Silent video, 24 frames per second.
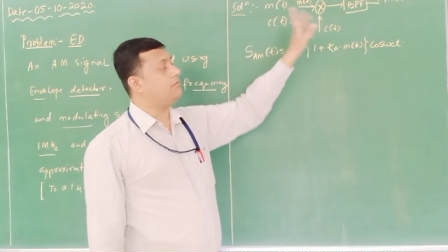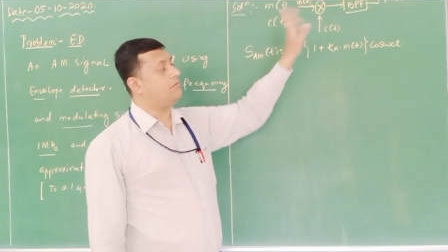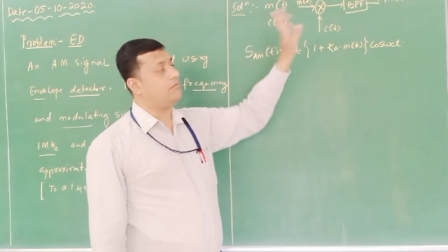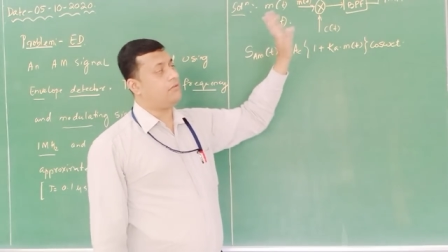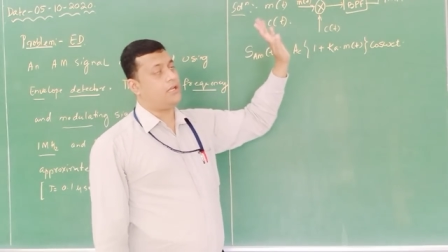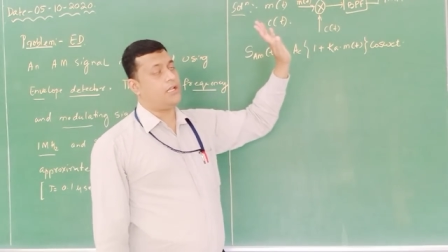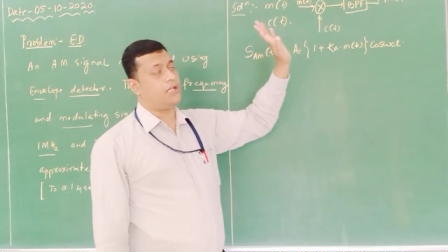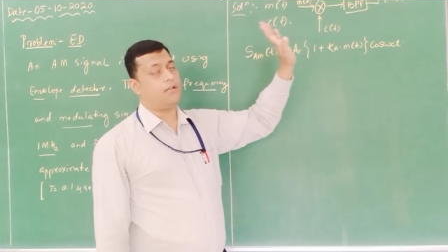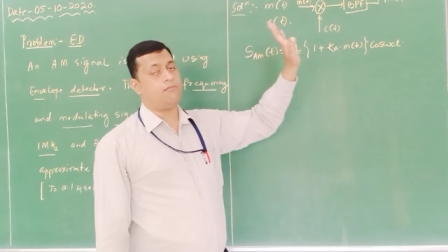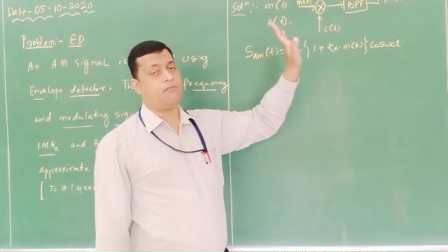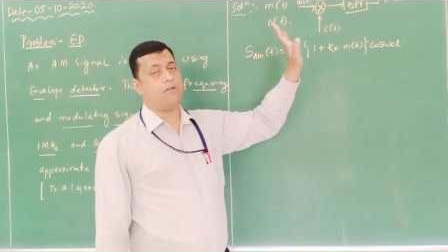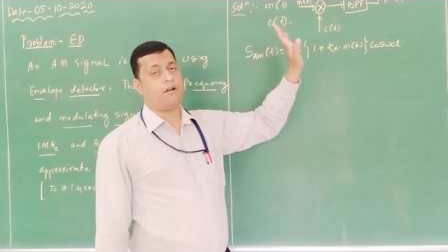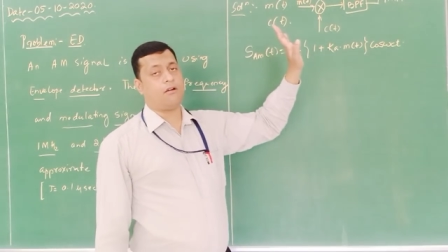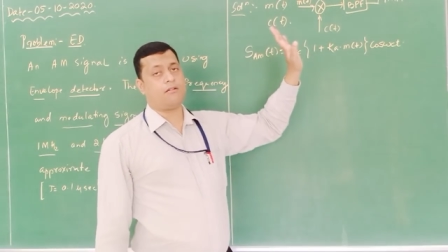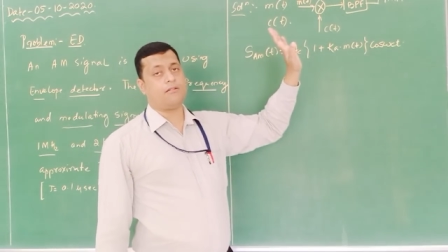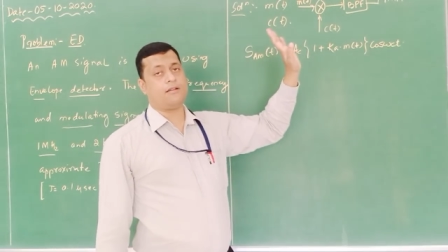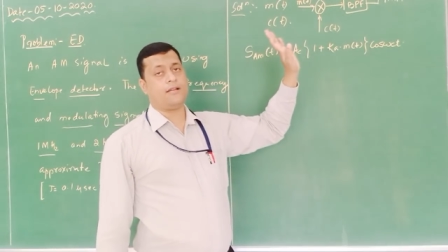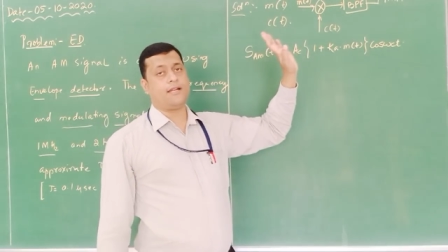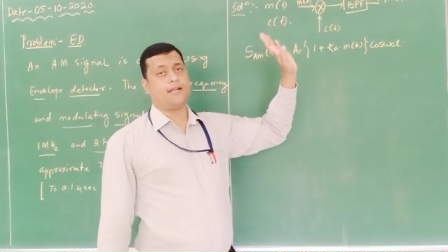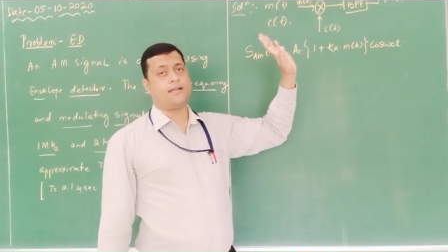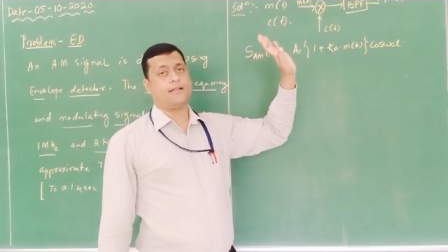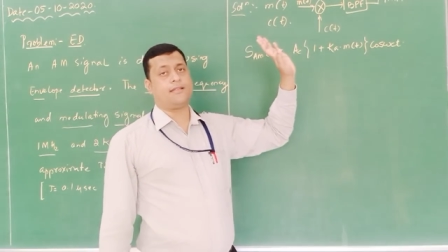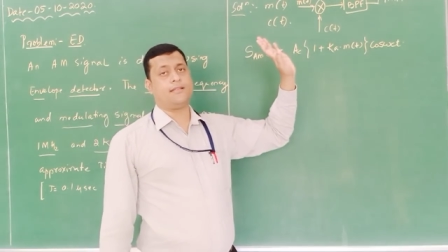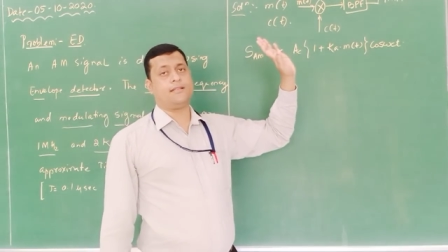
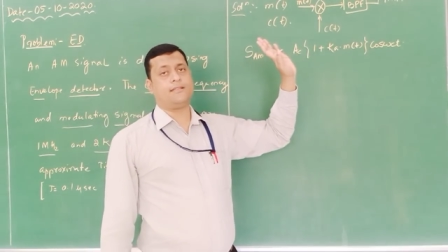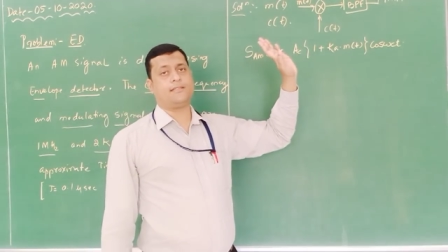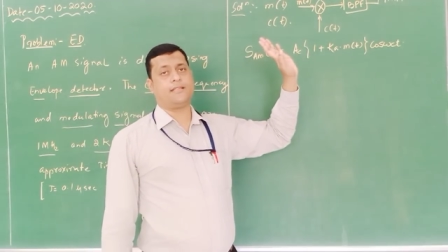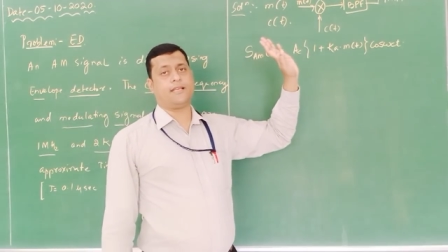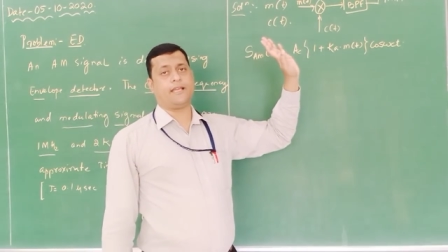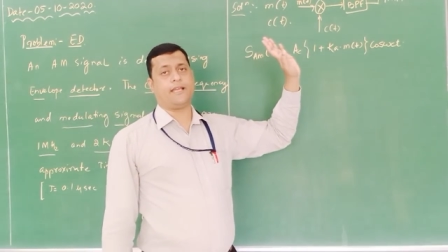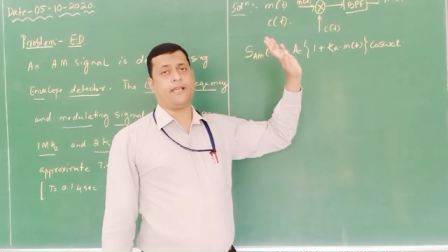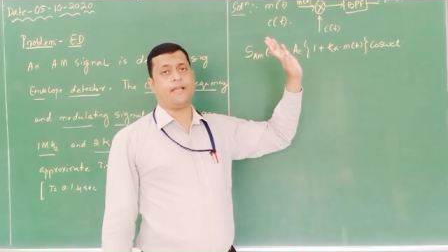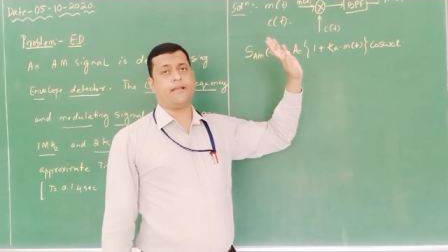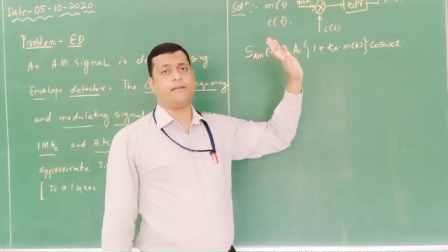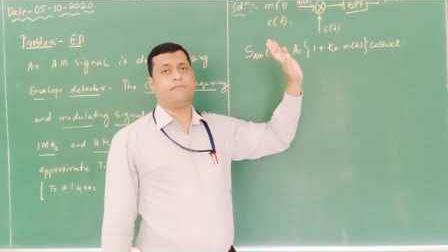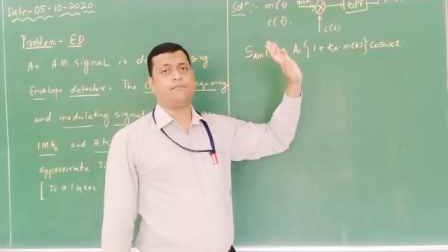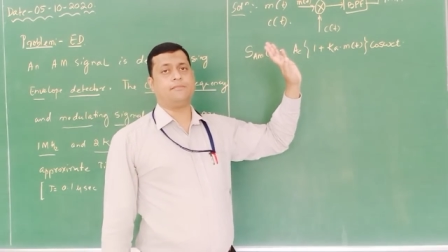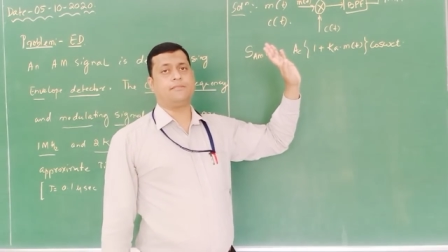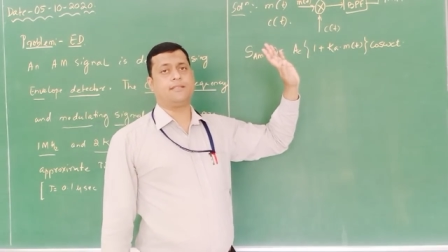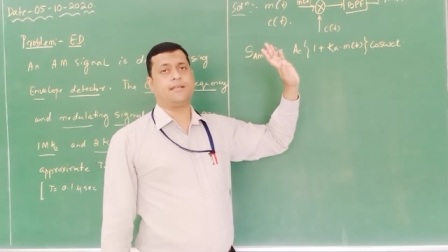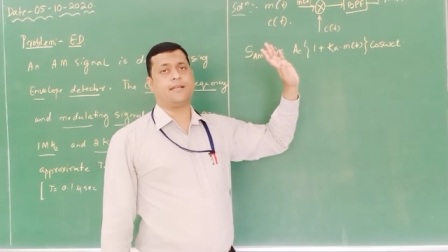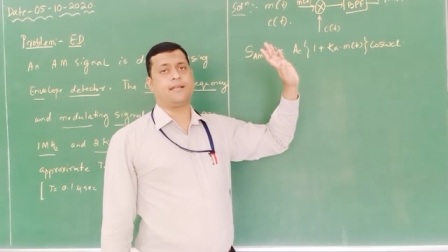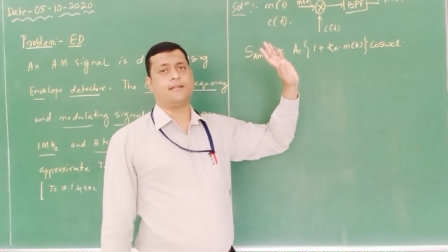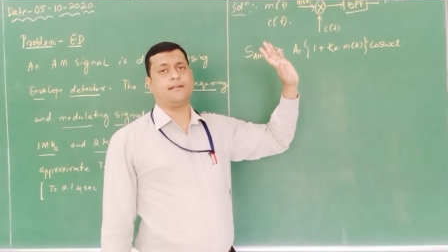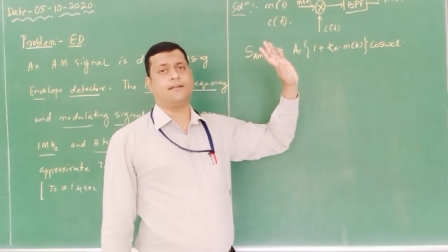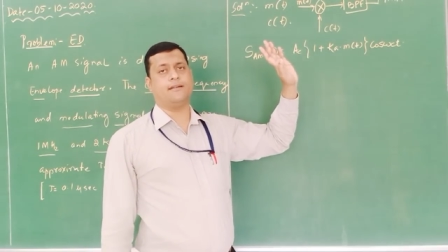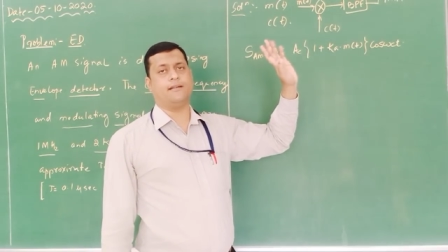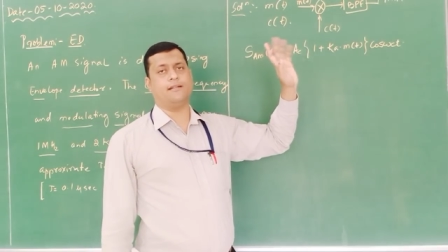demodulate this AM
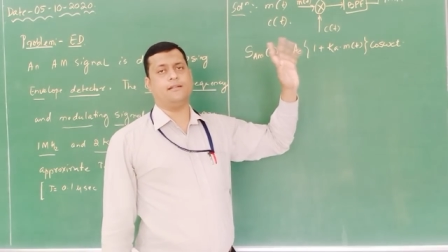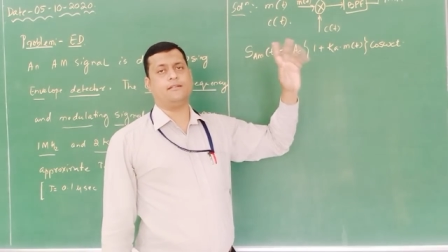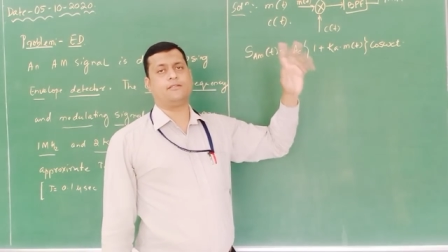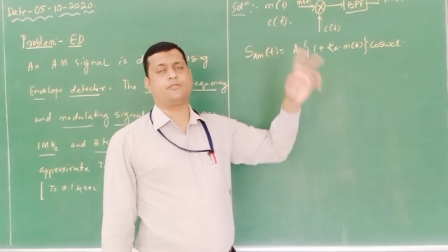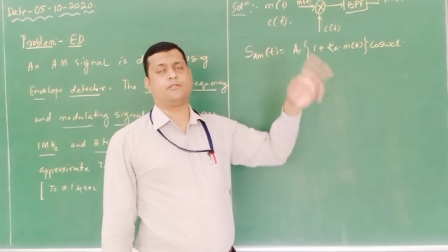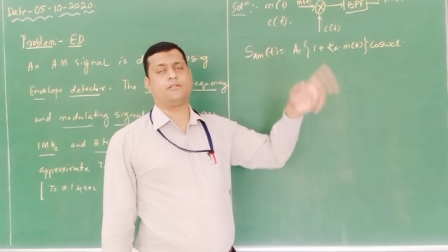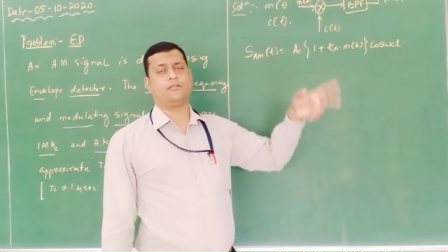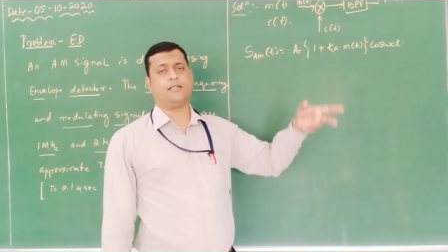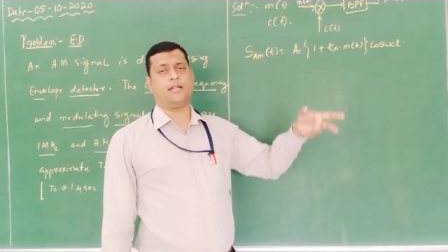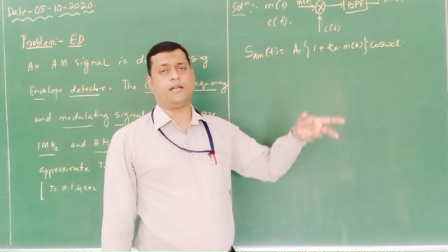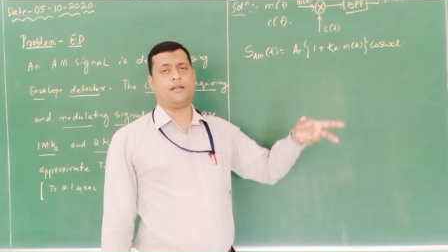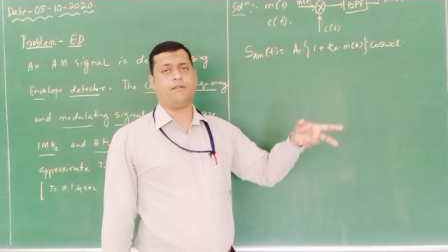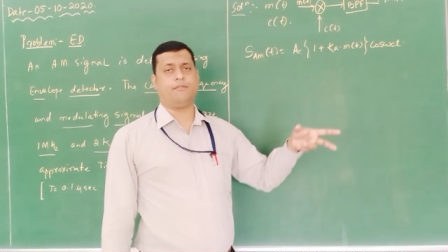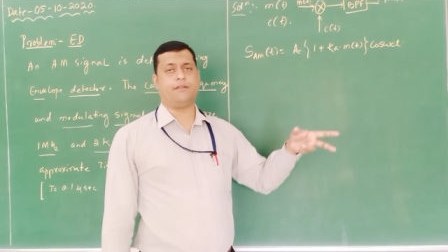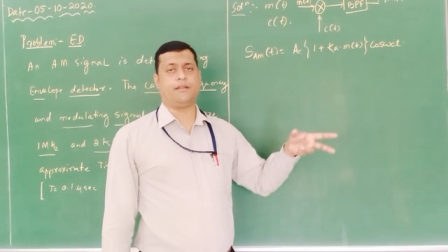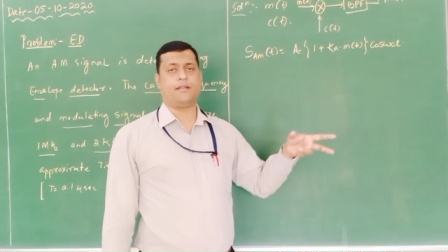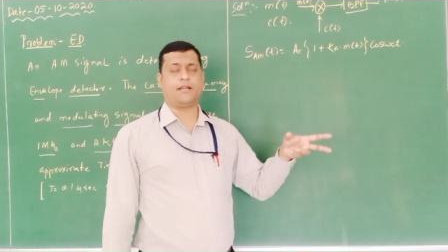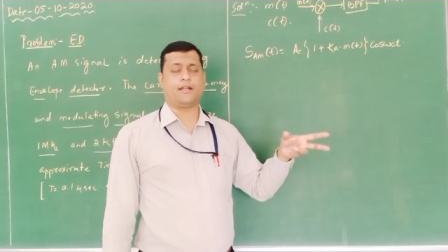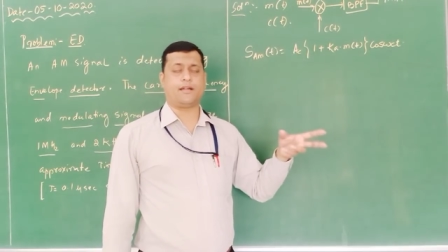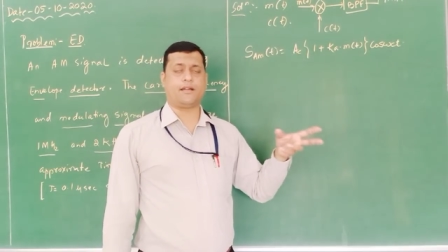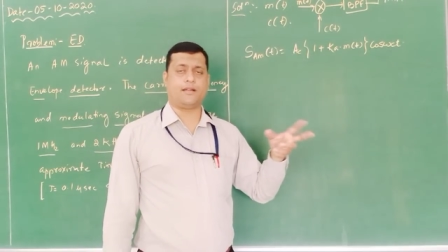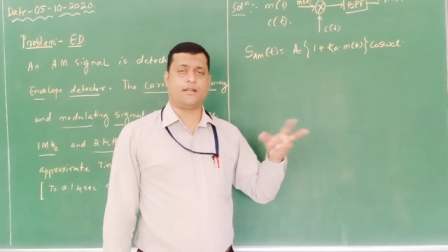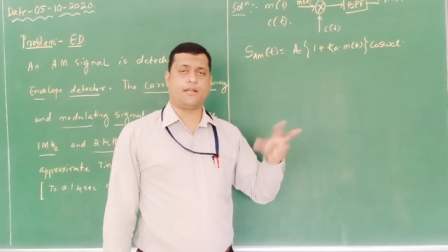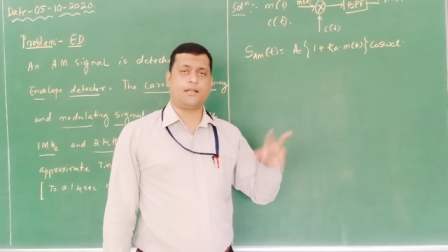signal so that we
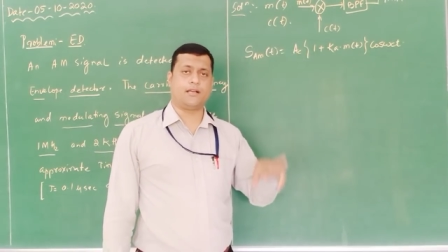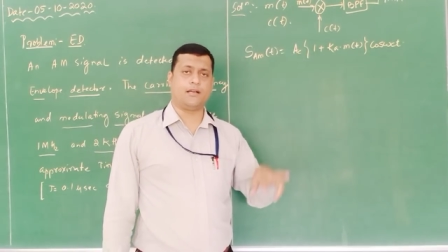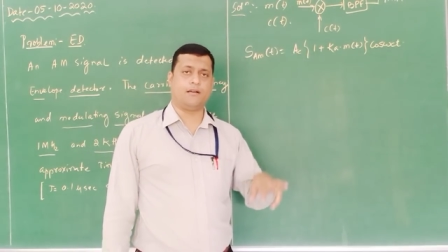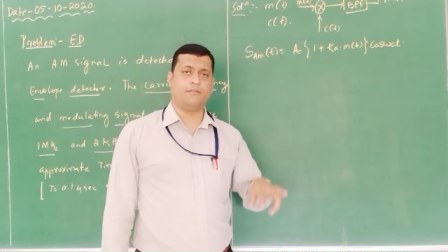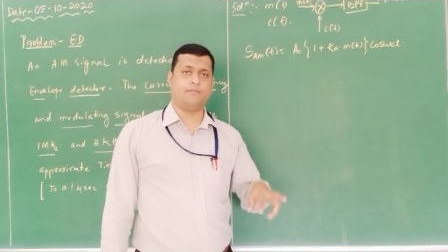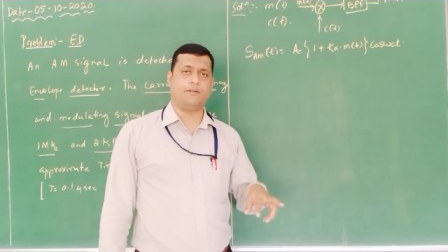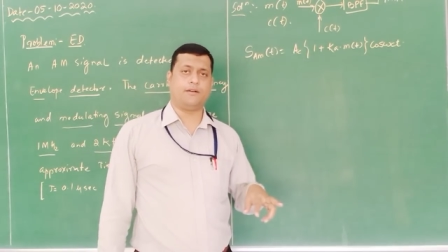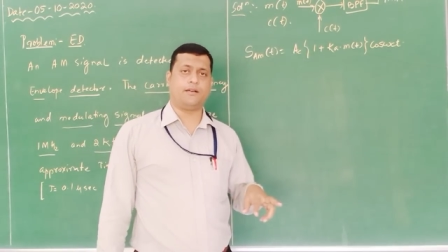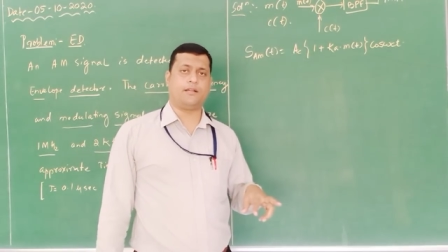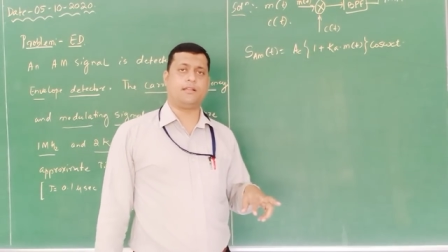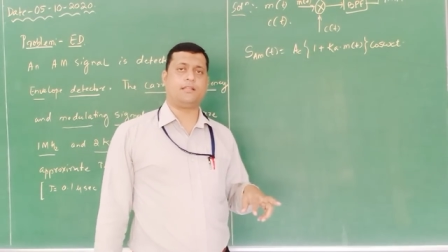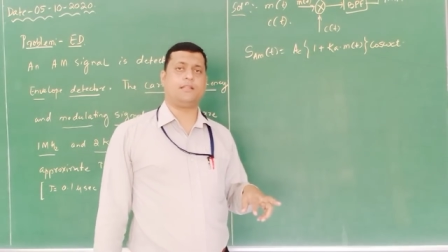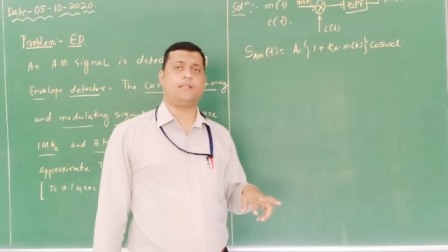can recover